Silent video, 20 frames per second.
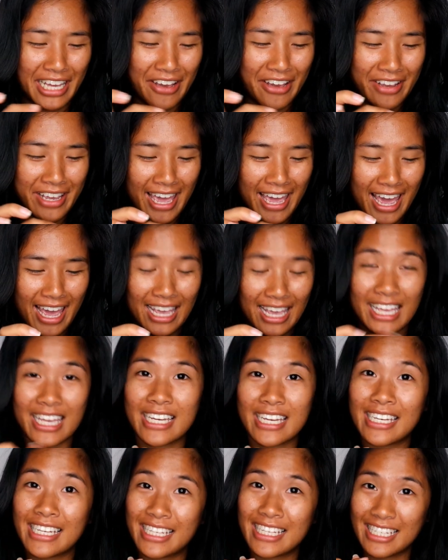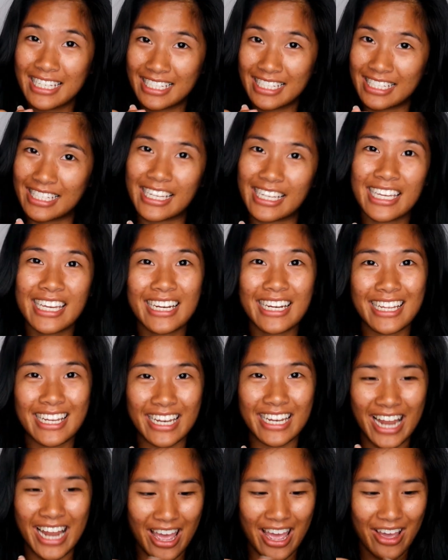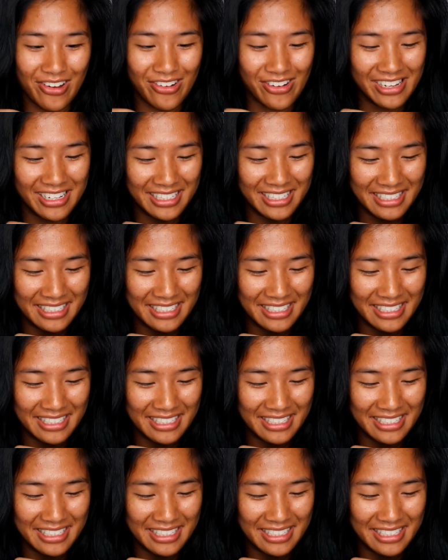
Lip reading: Okay, digging in now.